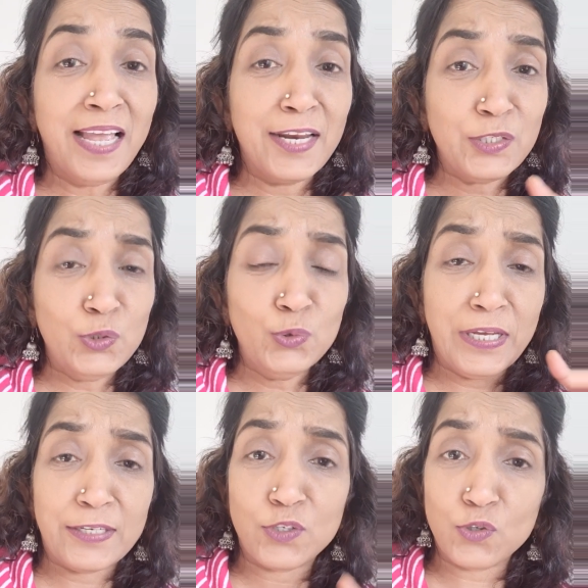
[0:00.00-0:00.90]
and you
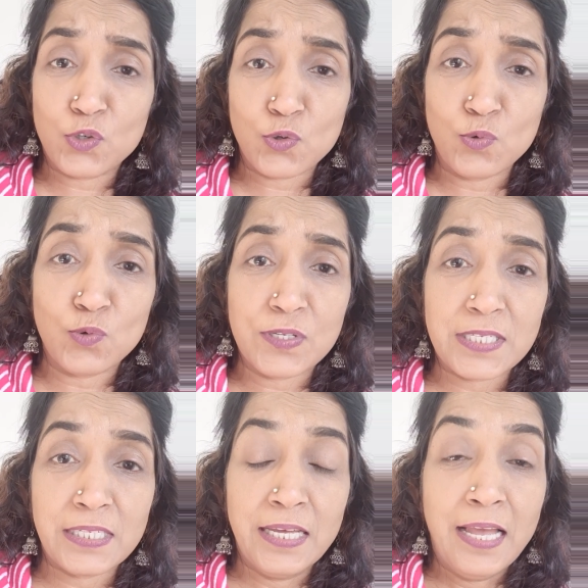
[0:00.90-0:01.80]
get to
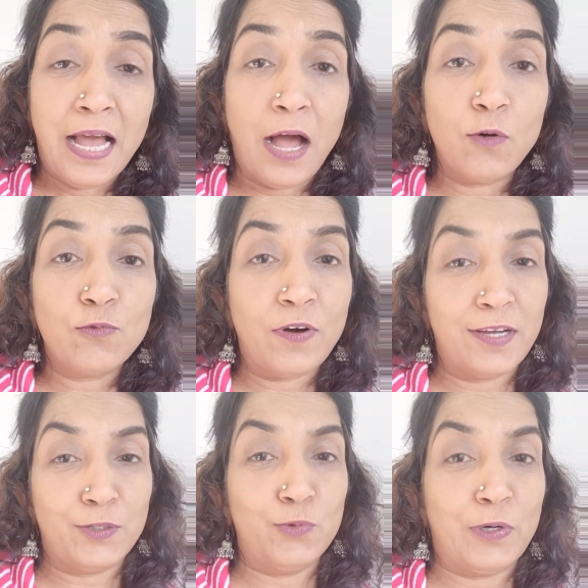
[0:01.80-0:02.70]
choose how
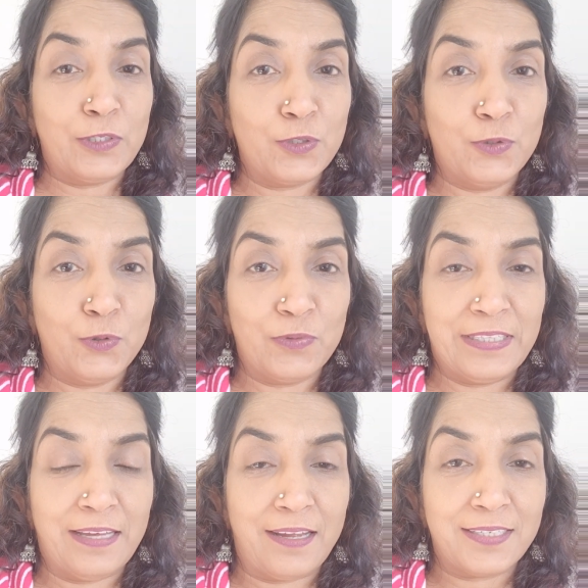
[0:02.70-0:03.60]
far you want to go
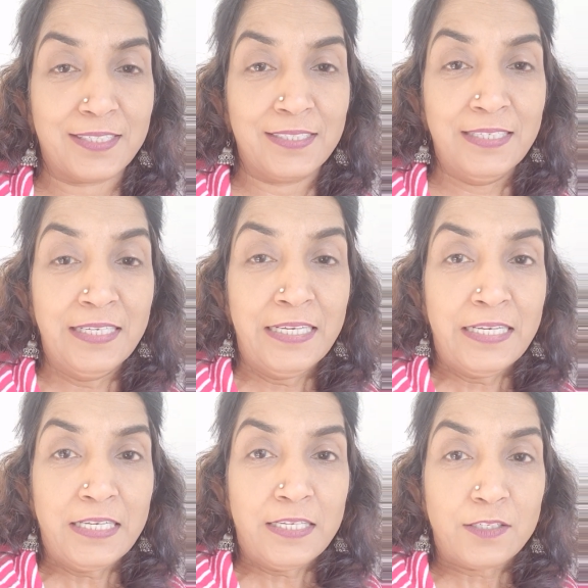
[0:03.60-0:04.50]
with that.
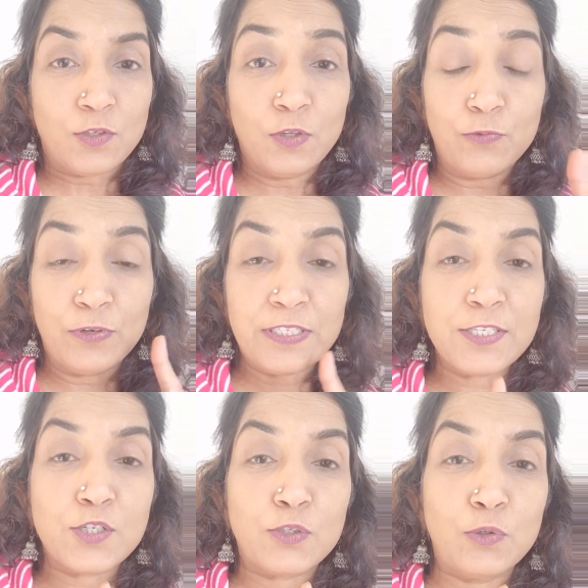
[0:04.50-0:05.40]
So the
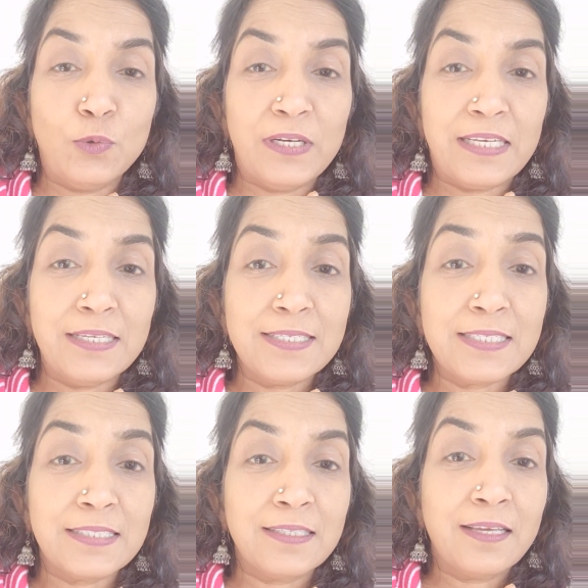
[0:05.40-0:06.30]
first rule
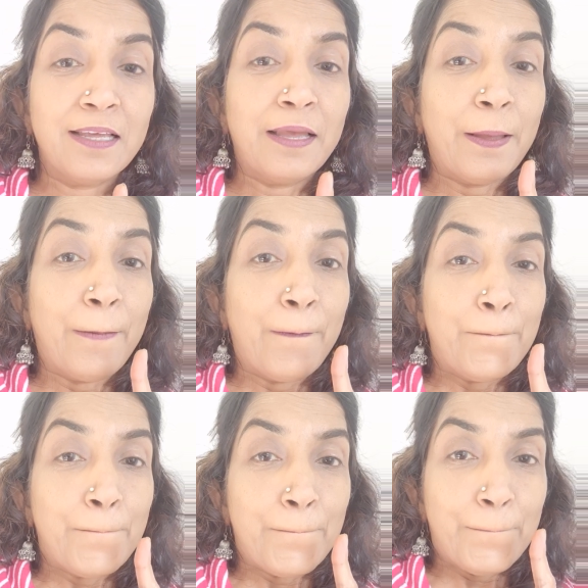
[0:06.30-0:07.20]
is
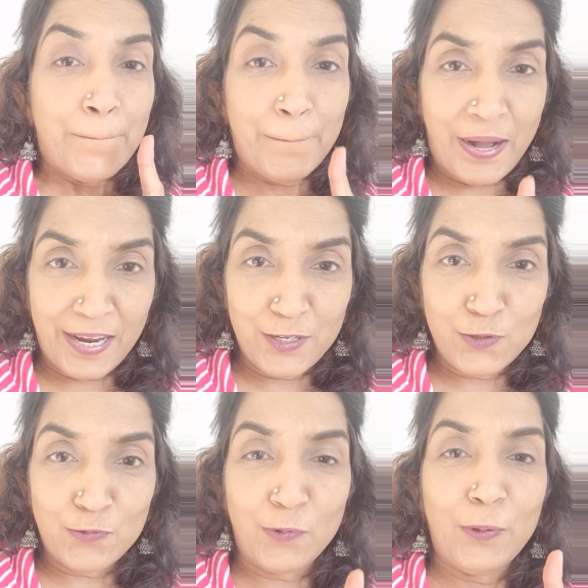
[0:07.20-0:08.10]

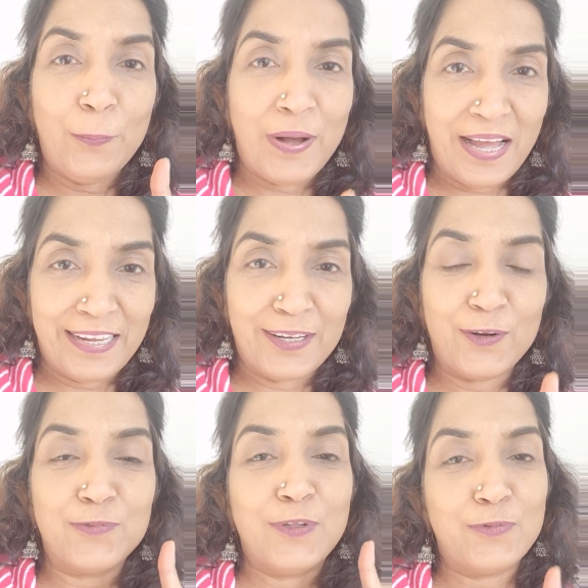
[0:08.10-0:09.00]
mindful buying
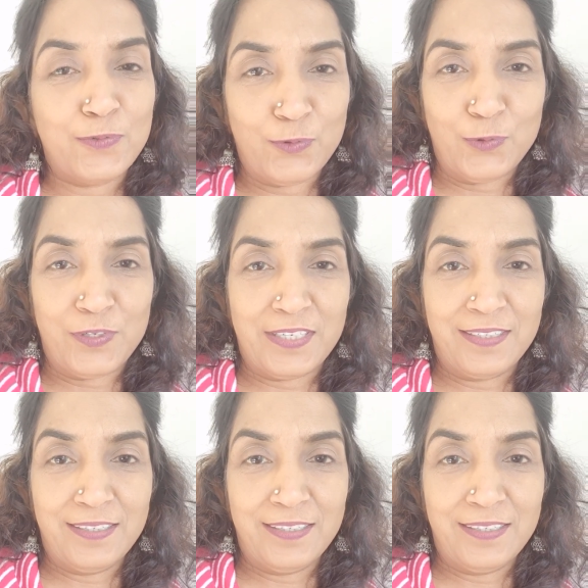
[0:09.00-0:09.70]
of the food.